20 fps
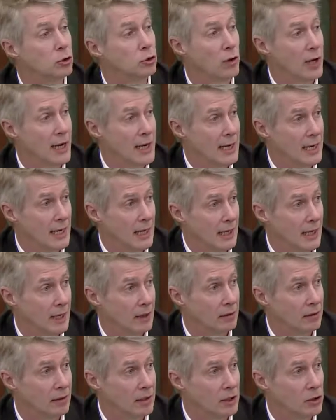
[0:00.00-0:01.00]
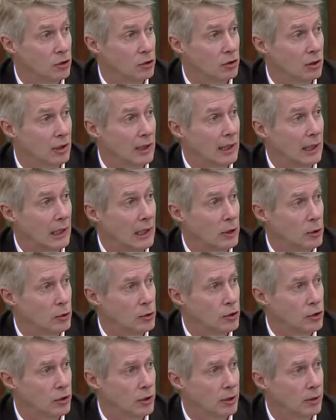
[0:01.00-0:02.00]
training and digital
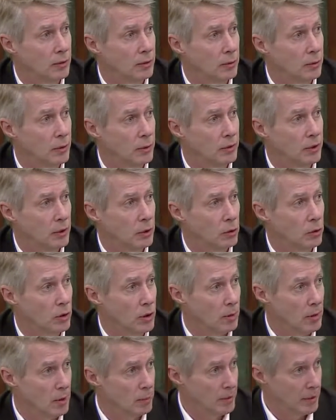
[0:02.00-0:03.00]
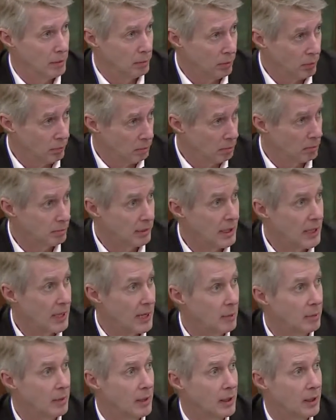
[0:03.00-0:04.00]
inclusion. When we talk about people
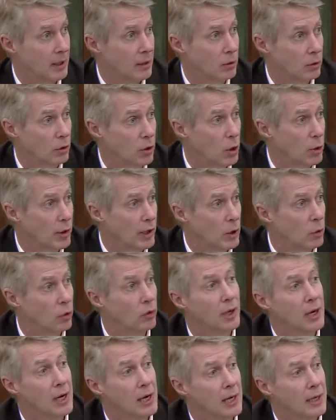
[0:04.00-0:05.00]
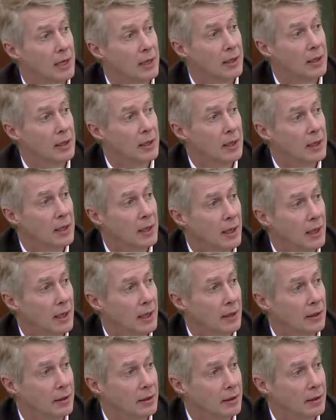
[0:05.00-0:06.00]
becoming or going online
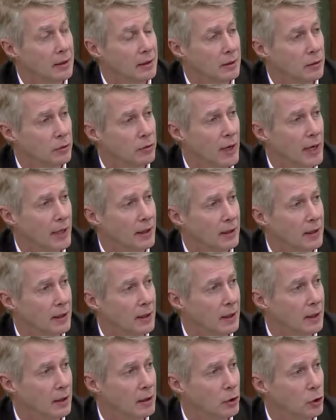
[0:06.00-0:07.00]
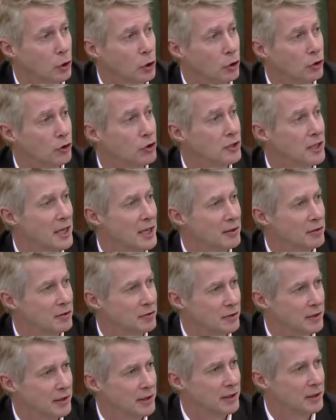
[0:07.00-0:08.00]
and uh, creating good
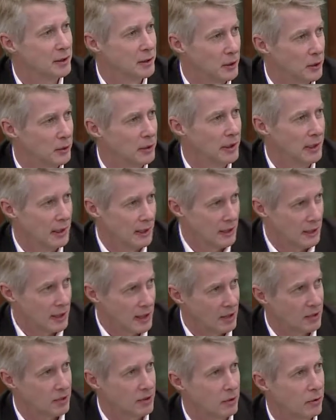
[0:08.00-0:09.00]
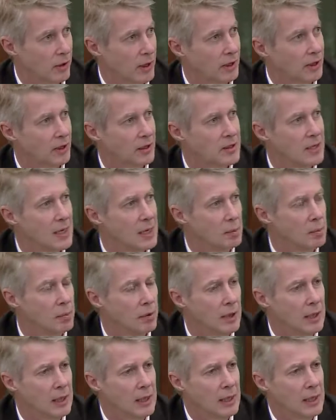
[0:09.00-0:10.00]
stuff, uh, you know, India is a great
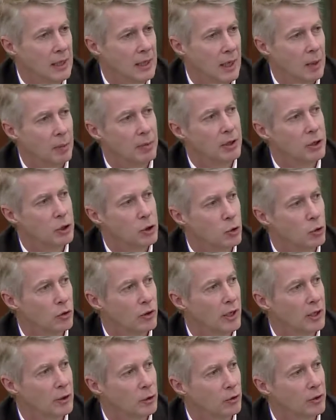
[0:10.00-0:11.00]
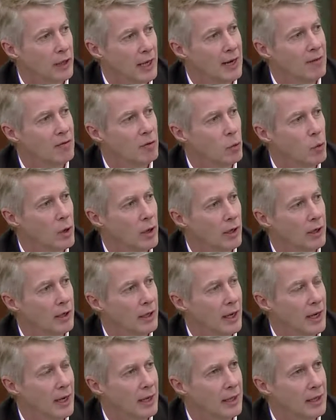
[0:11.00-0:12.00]
example. I'm pretty sure that not everyone
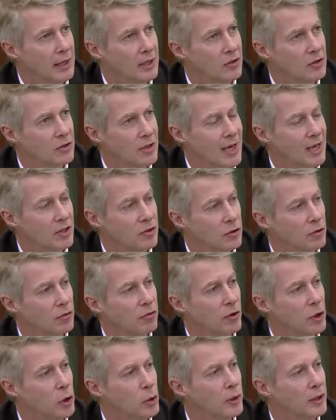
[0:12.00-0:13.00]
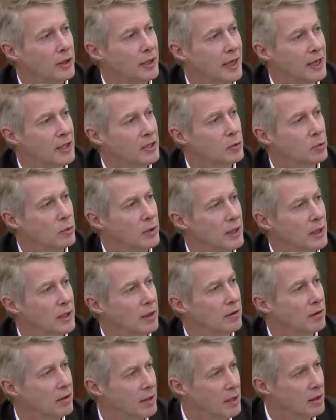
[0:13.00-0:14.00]
is as fluent as we
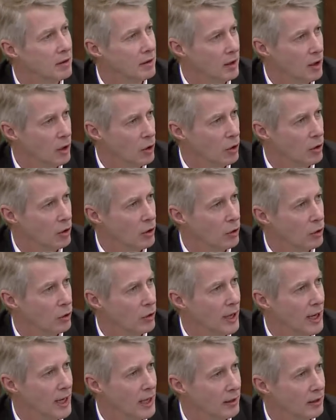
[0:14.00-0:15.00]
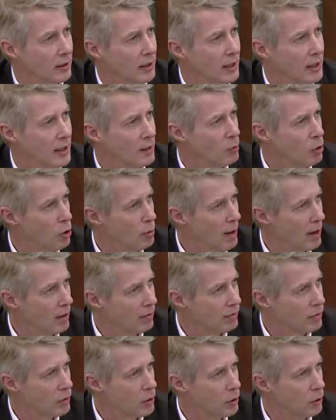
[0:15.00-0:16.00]
think they are on handling a mobile
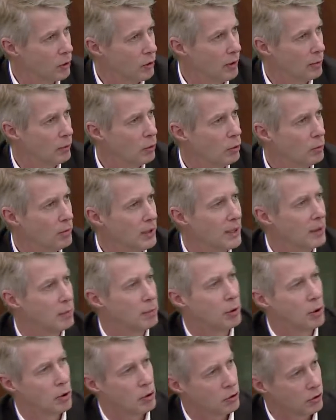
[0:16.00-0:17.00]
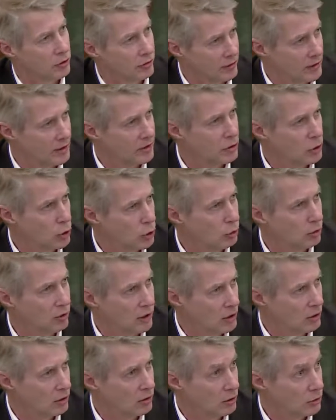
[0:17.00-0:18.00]
phone or, or being part of this new
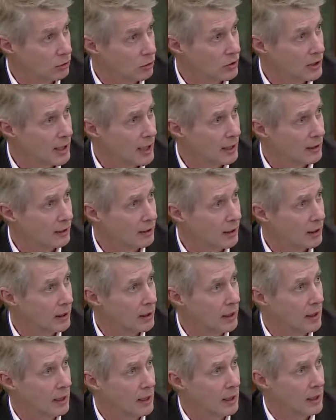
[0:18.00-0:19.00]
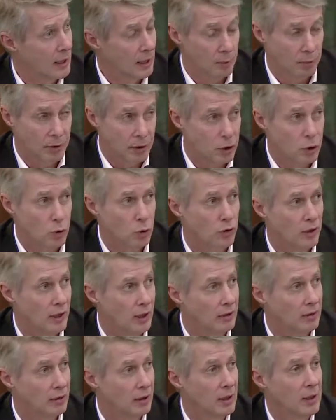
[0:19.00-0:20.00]
digital society. I'm pretty sure
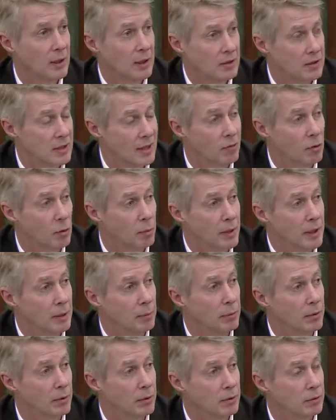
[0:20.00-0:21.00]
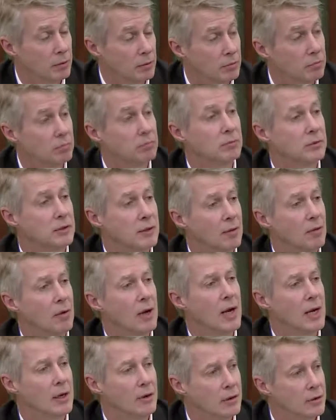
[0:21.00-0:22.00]
that several people, several
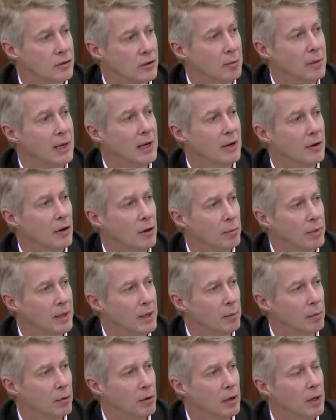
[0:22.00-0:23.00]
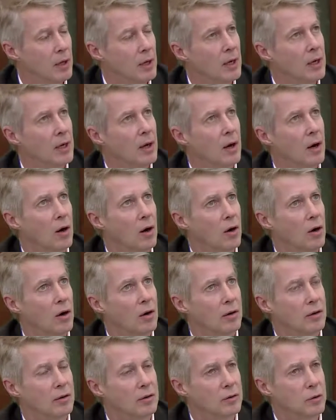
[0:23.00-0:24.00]
hundreds of millions of people,
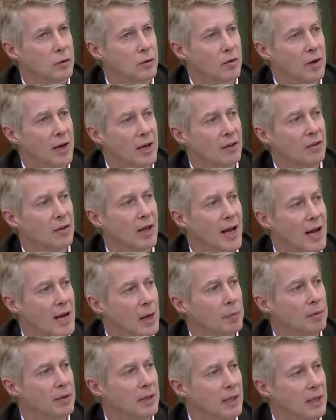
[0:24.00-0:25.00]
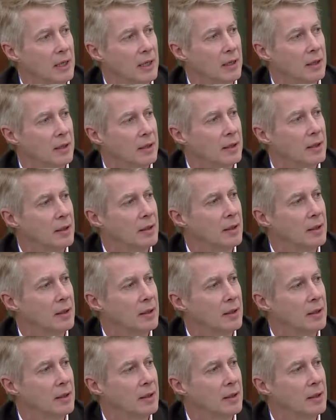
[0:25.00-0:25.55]
are sort of less apt in